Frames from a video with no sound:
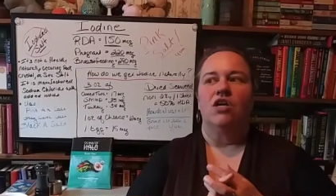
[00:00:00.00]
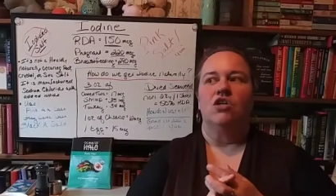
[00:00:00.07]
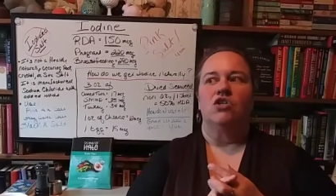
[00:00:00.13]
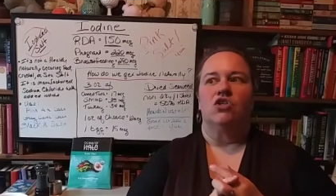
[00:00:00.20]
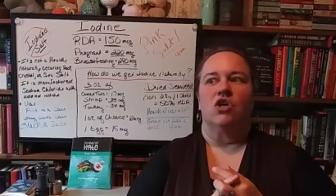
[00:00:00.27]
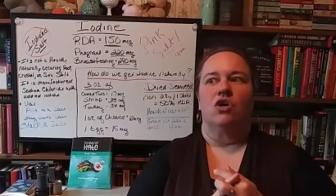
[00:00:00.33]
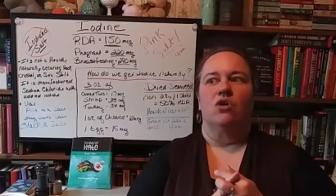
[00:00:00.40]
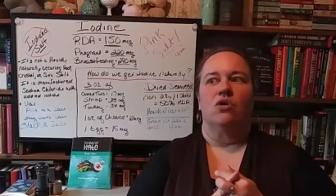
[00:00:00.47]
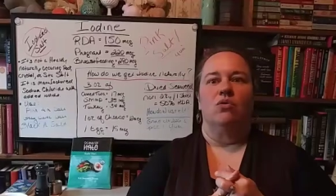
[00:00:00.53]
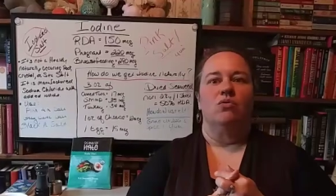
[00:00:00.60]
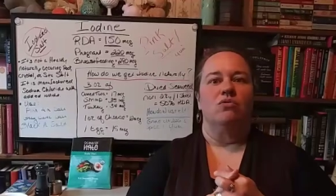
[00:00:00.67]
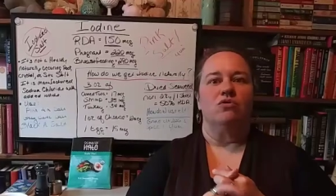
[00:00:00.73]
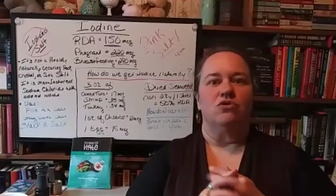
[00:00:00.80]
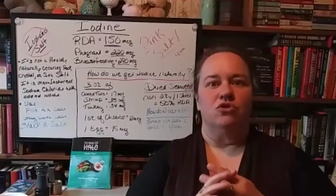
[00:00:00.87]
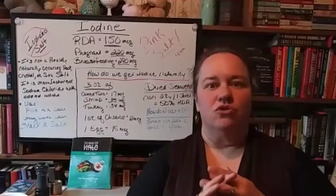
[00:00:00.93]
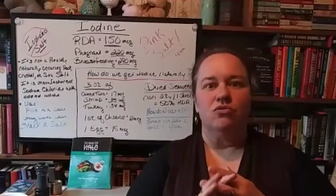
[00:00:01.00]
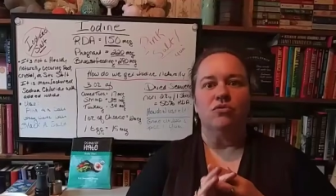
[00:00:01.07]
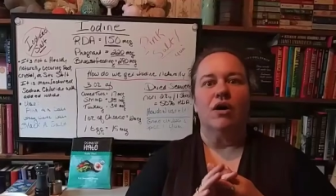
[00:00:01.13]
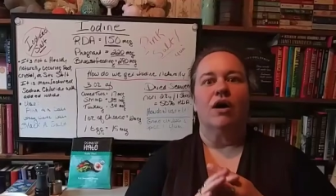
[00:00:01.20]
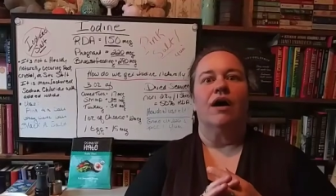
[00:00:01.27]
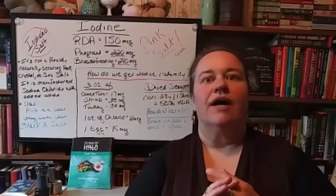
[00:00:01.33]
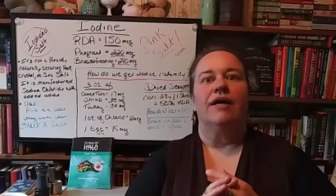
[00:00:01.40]
So do
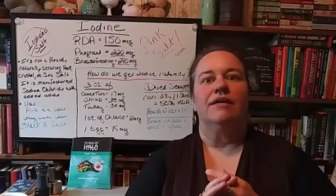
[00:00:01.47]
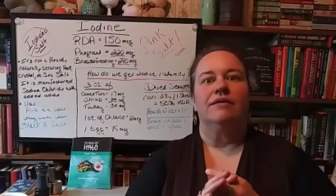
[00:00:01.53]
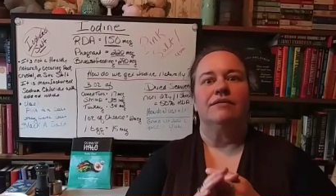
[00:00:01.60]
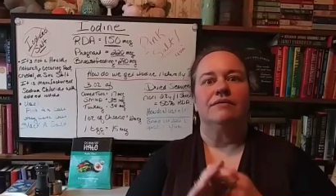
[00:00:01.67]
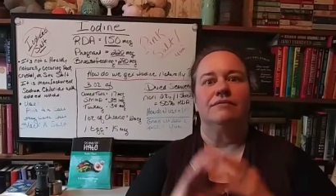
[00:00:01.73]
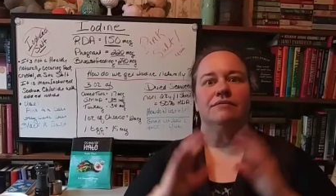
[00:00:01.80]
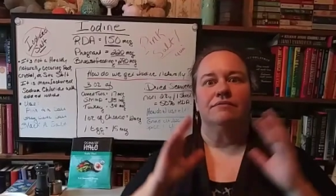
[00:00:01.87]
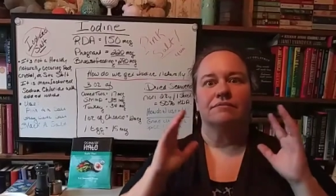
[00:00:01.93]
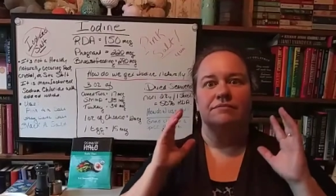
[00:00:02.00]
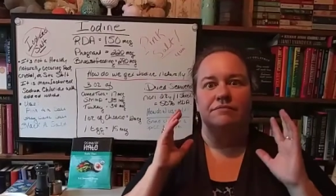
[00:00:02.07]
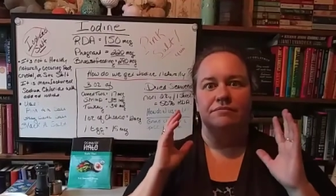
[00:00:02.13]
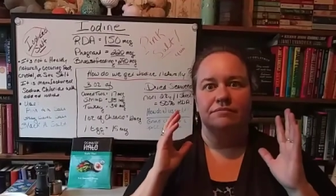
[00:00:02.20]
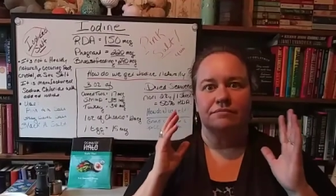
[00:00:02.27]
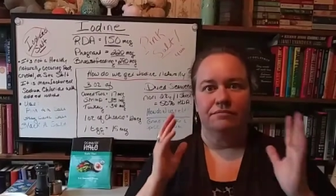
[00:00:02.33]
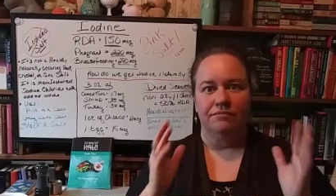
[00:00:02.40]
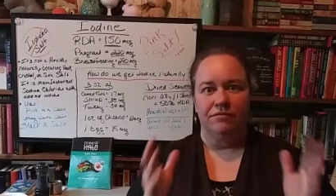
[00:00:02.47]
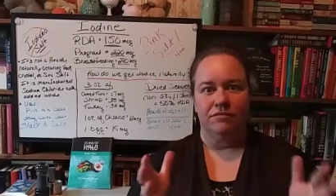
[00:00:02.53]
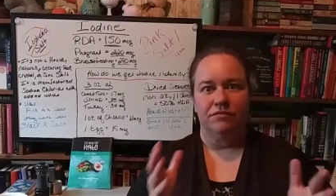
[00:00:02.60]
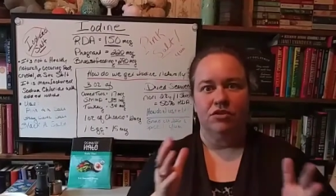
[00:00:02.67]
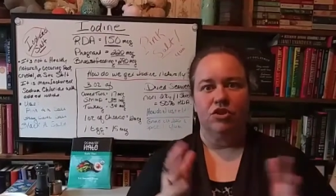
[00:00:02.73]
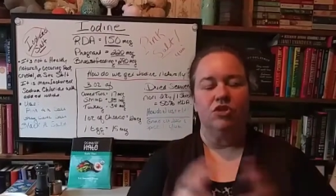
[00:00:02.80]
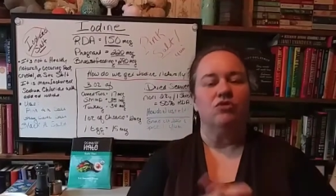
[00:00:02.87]
not
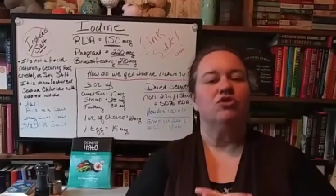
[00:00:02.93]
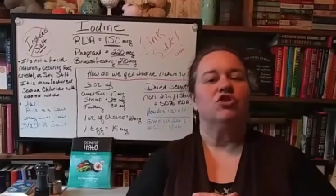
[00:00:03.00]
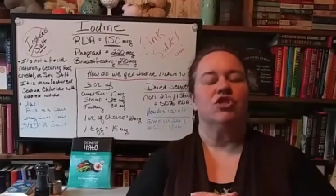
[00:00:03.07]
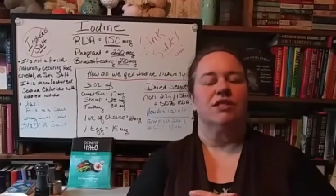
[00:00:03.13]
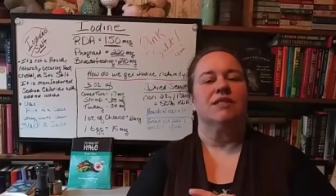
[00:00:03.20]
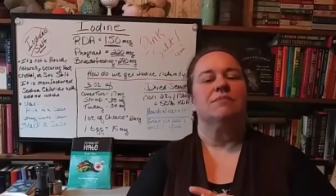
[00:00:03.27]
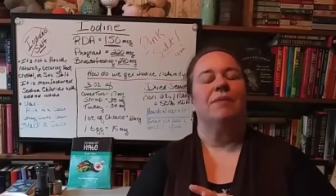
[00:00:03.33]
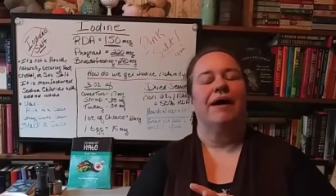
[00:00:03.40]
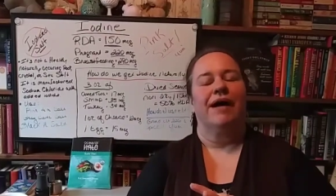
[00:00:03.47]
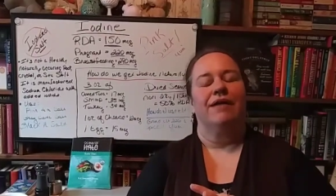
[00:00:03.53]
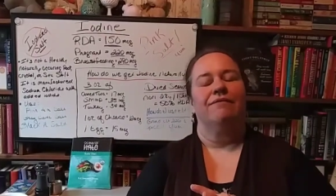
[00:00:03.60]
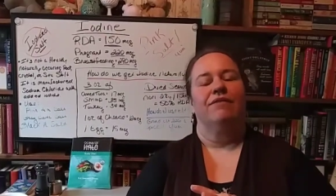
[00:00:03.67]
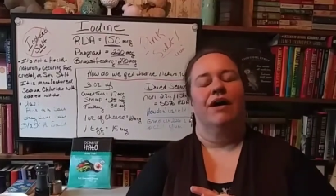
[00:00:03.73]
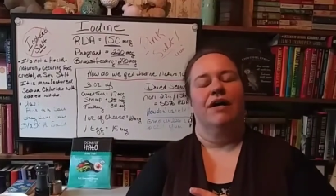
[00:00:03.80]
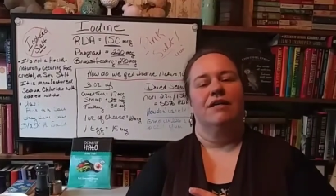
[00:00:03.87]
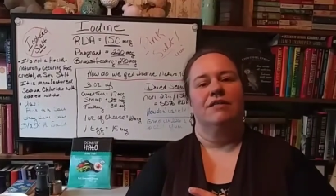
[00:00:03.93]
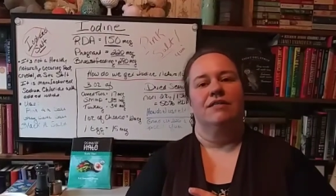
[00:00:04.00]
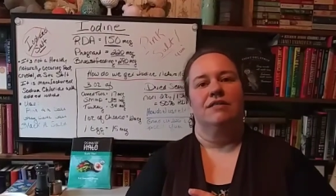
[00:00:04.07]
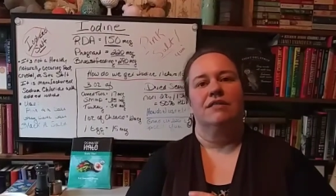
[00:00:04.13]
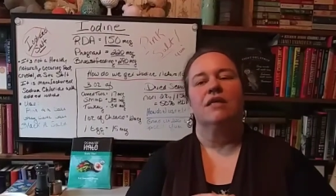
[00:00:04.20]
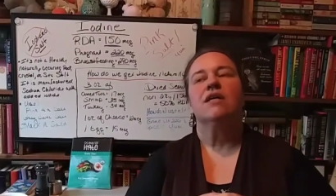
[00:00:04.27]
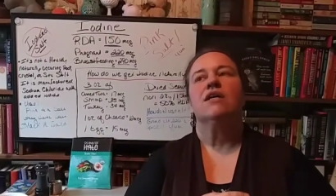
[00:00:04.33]
use just my
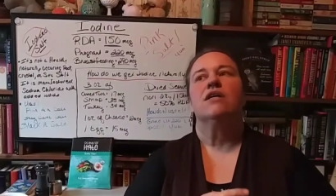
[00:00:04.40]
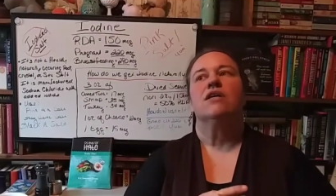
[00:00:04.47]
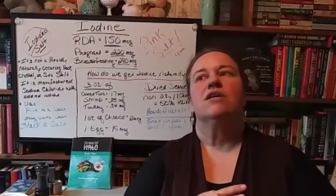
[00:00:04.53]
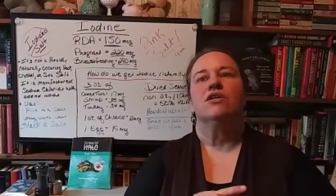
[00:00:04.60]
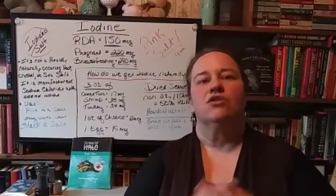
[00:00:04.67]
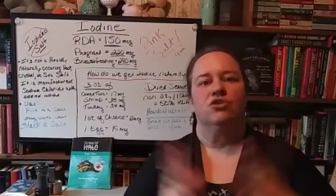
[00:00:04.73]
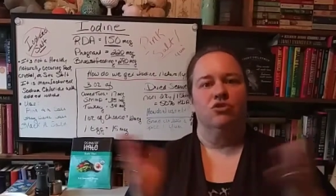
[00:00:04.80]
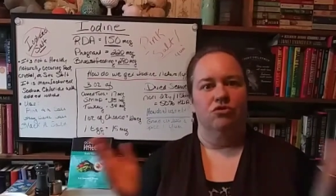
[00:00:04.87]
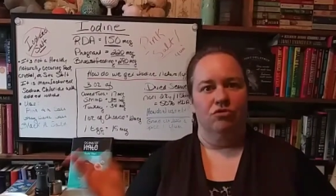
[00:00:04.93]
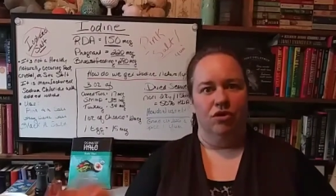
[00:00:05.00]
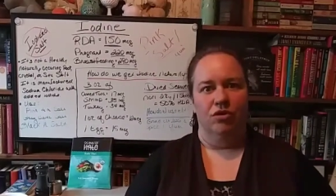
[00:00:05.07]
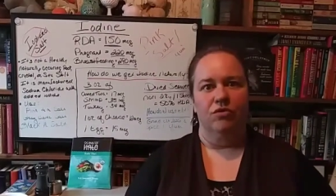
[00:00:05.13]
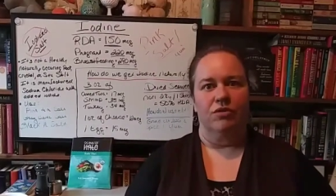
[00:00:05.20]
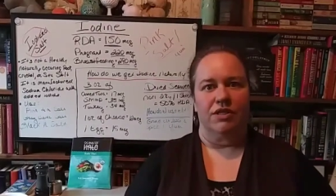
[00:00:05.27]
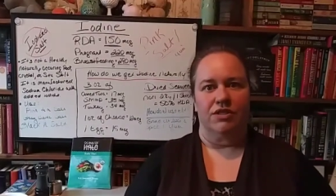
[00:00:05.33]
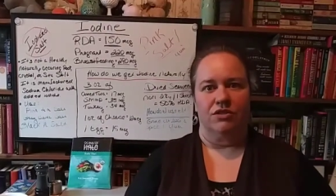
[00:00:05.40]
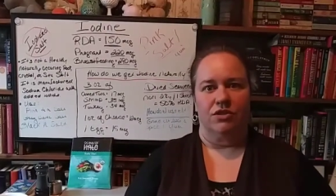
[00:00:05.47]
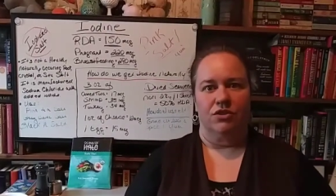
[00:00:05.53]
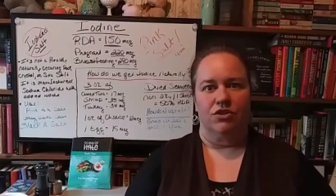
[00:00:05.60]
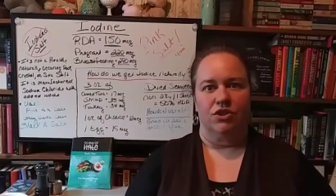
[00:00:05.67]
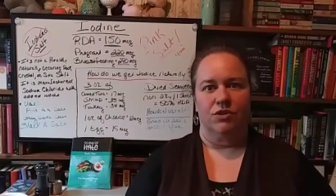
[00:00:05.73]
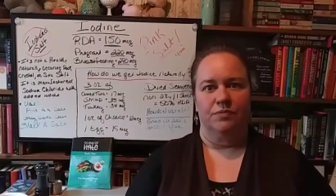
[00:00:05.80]
advice. Do your own
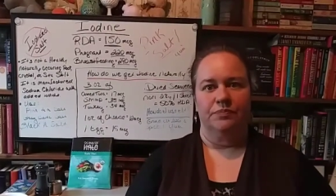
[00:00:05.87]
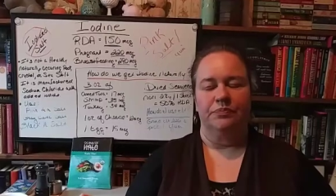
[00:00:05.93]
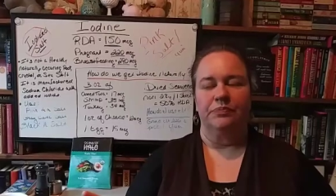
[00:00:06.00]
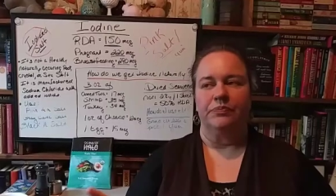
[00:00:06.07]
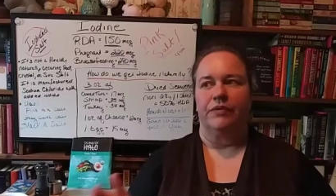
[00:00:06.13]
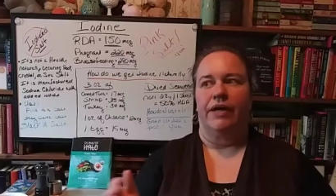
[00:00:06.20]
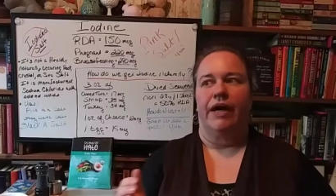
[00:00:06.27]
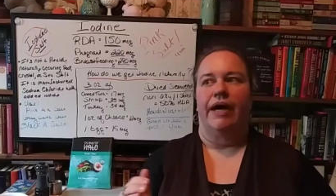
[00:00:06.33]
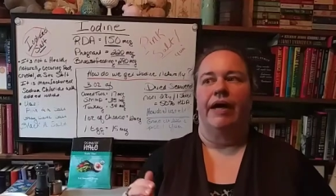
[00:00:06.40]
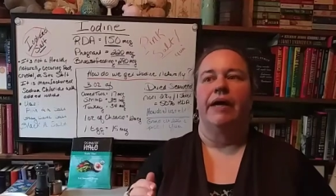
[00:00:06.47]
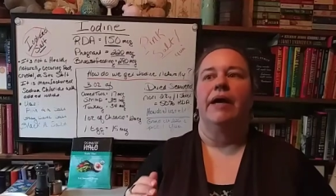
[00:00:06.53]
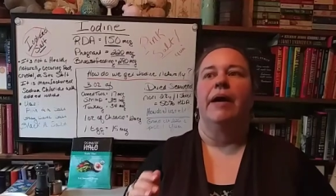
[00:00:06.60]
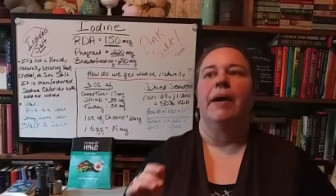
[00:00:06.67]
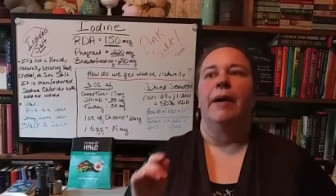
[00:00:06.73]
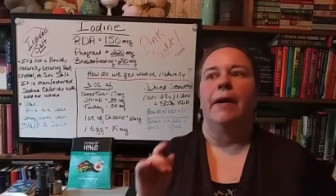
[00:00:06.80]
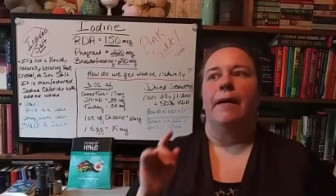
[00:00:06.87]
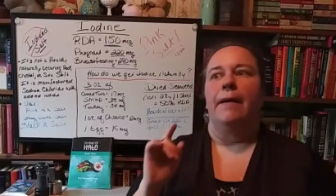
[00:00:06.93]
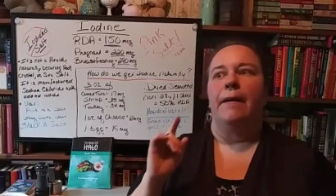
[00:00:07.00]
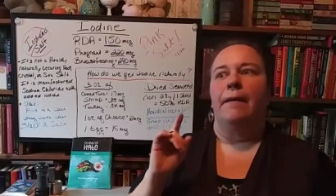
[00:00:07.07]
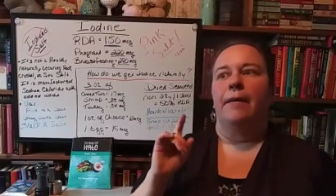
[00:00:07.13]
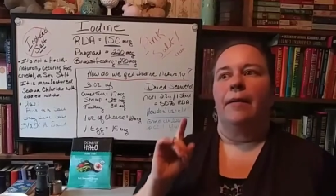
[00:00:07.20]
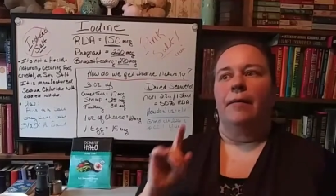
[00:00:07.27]
research, okay?
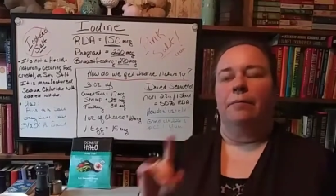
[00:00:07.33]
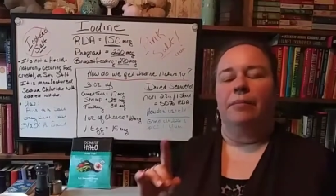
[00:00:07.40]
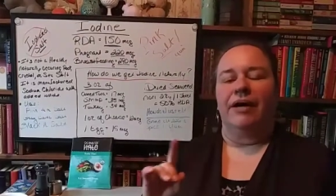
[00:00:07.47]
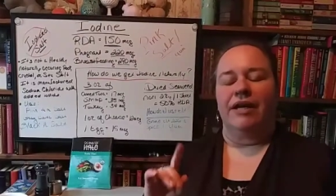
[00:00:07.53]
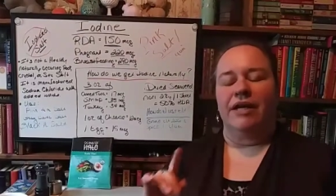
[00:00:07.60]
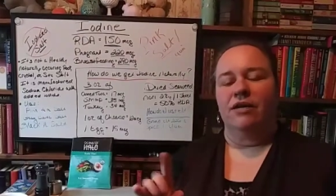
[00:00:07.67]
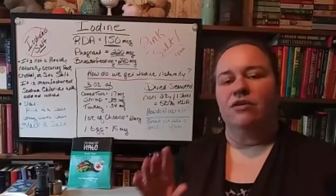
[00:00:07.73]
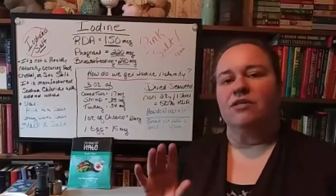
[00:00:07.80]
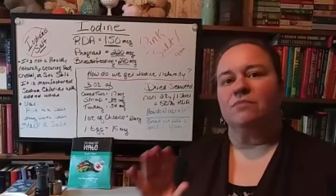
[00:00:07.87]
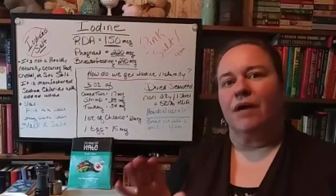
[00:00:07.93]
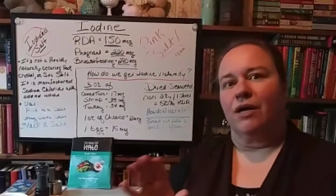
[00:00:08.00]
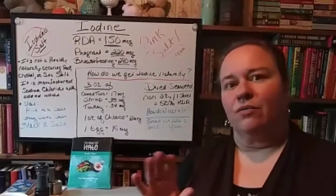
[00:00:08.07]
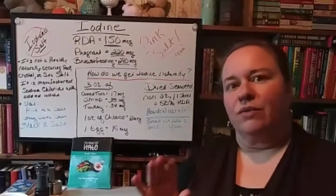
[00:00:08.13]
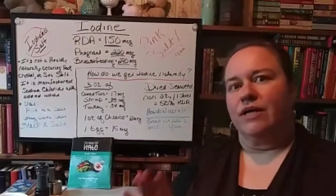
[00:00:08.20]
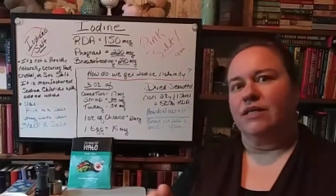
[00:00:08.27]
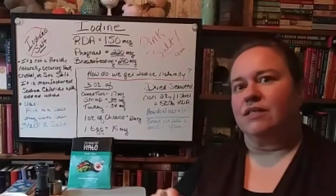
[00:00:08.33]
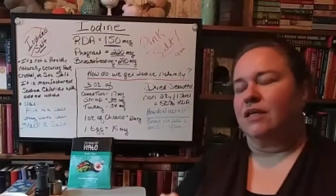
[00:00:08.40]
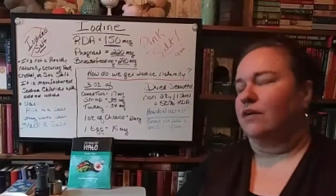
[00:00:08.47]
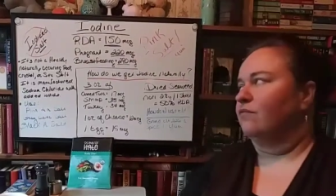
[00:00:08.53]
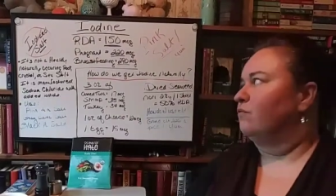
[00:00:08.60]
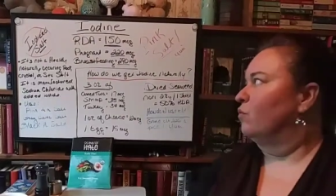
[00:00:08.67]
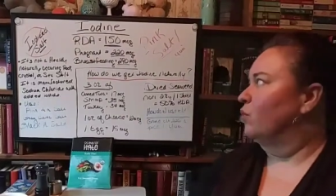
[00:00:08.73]
But here's my
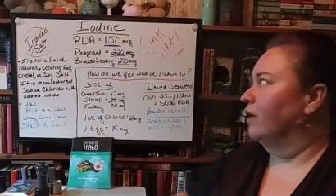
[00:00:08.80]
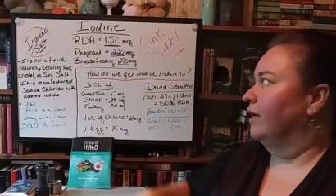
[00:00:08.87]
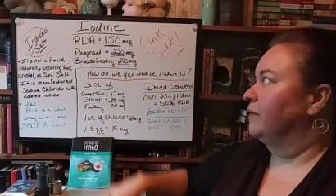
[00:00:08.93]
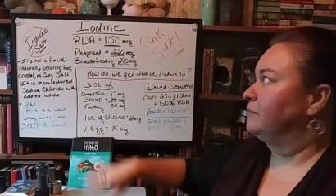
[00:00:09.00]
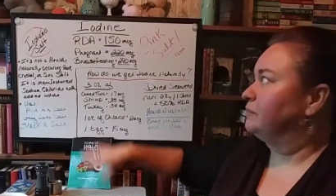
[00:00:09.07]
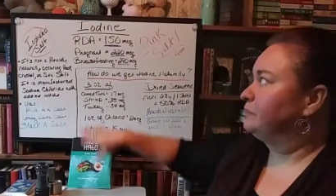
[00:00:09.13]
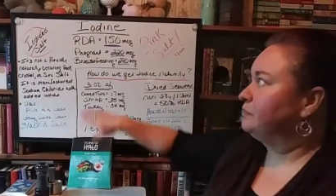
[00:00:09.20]
reasoning for it.